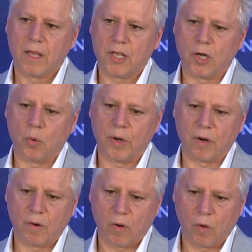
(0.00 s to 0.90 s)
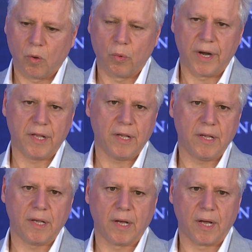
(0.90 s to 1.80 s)
We're
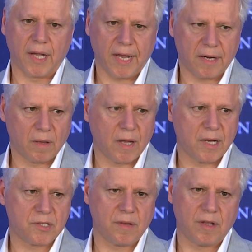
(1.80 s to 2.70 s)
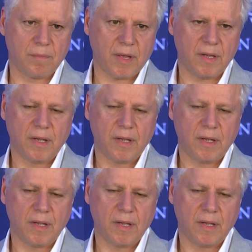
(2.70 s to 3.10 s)
already analyzing them.